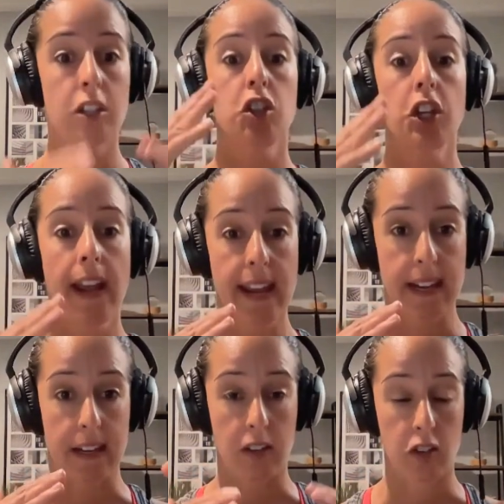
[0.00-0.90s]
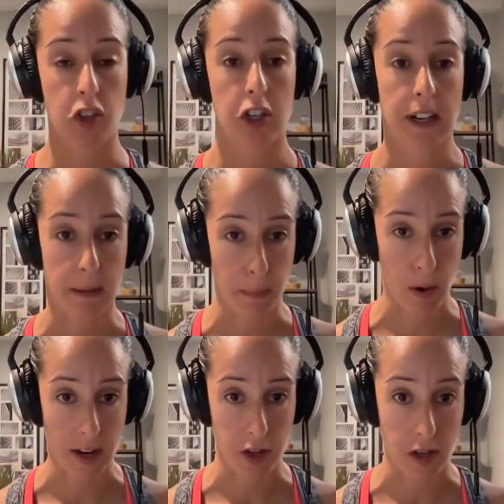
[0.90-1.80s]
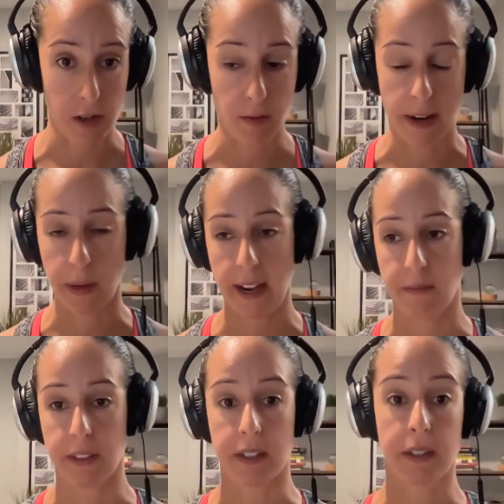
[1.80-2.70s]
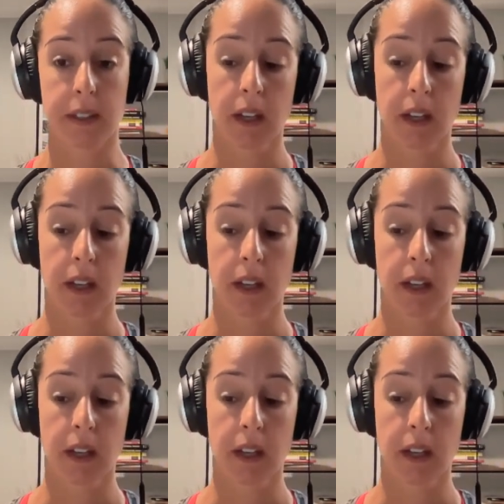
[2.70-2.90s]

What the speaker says: change in pressure, right, we have this